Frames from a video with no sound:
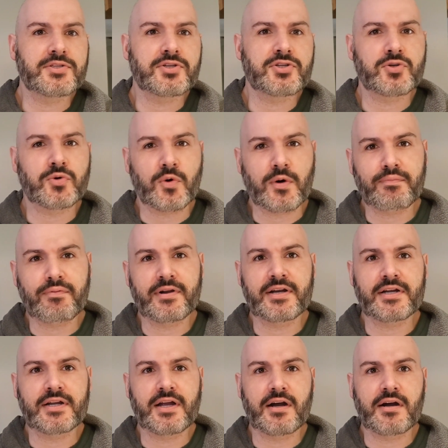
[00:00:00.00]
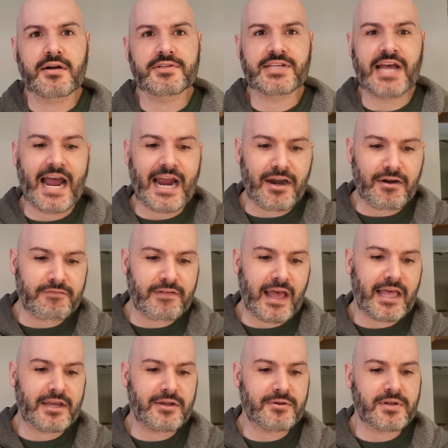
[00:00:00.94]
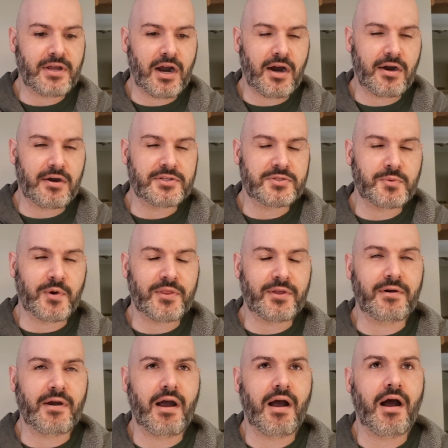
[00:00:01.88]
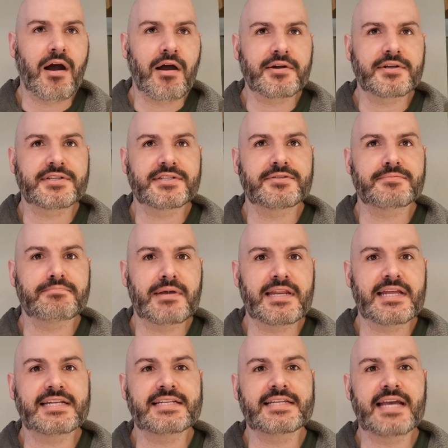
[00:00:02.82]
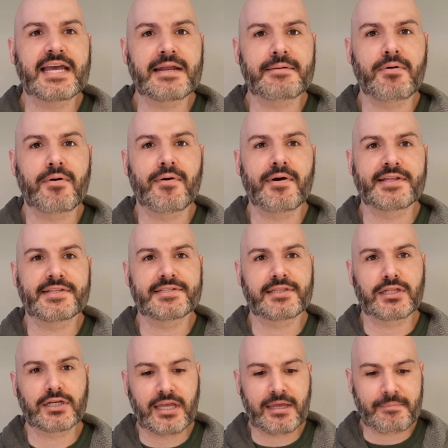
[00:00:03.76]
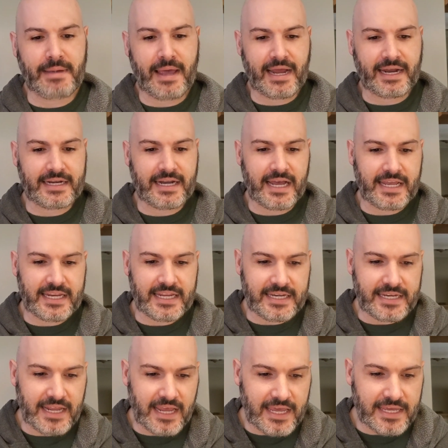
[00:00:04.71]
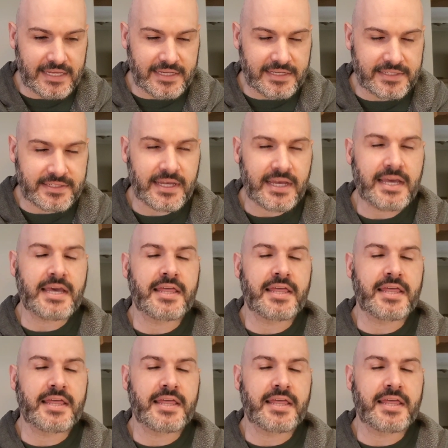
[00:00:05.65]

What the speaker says: short printed cards, higher valued cards where there aren't as many data points looking back 90 days,